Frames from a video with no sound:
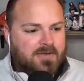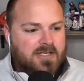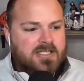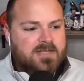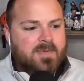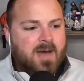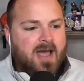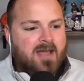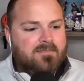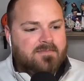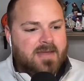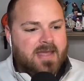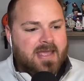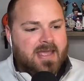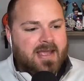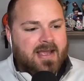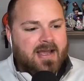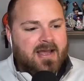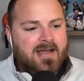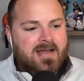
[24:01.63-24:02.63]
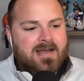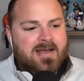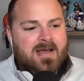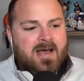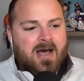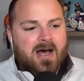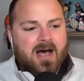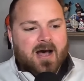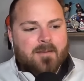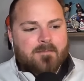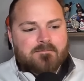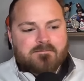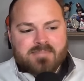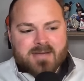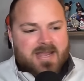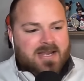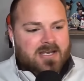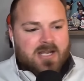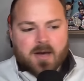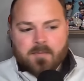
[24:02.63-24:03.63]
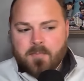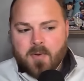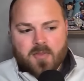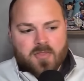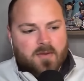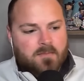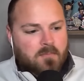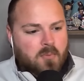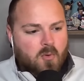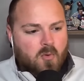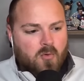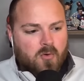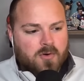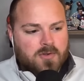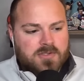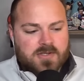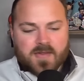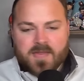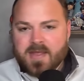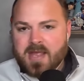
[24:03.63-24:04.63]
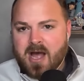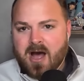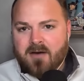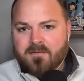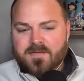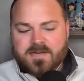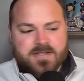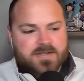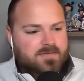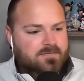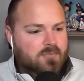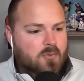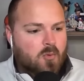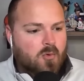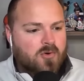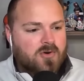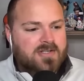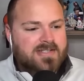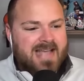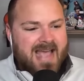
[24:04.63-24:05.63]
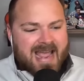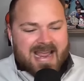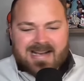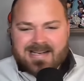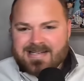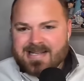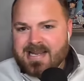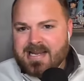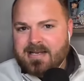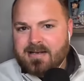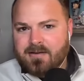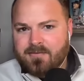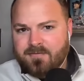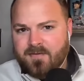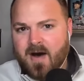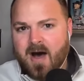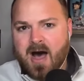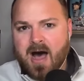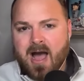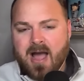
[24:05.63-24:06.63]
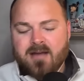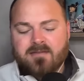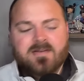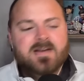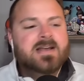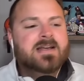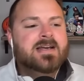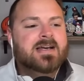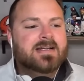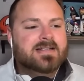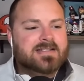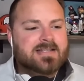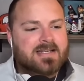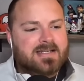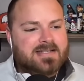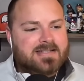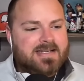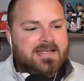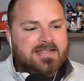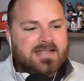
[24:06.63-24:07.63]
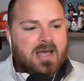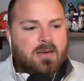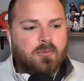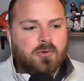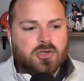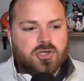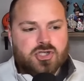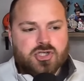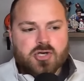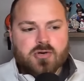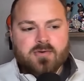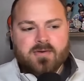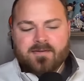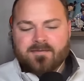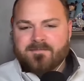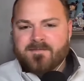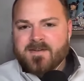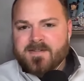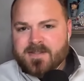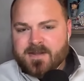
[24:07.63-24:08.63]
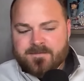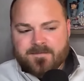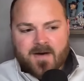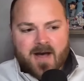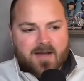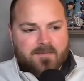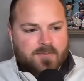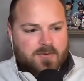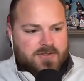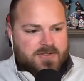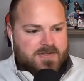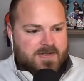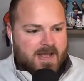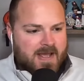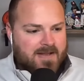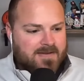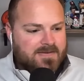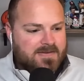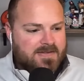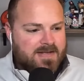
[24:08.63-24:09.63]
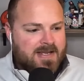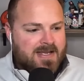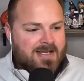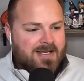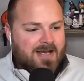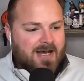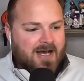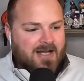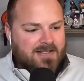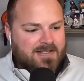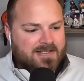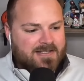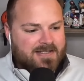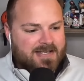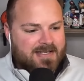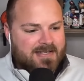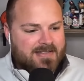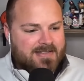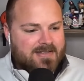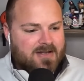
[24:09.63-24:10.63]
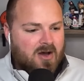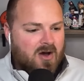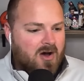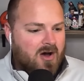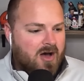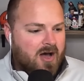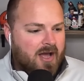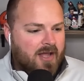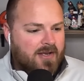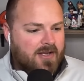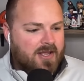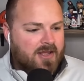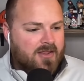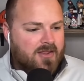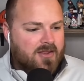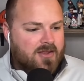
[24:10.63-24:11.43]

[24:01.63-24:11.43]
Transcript: despite being beaten up on the boards, on the offensive boards, 18-5, Tennessee is able to shoot at 55%, assist on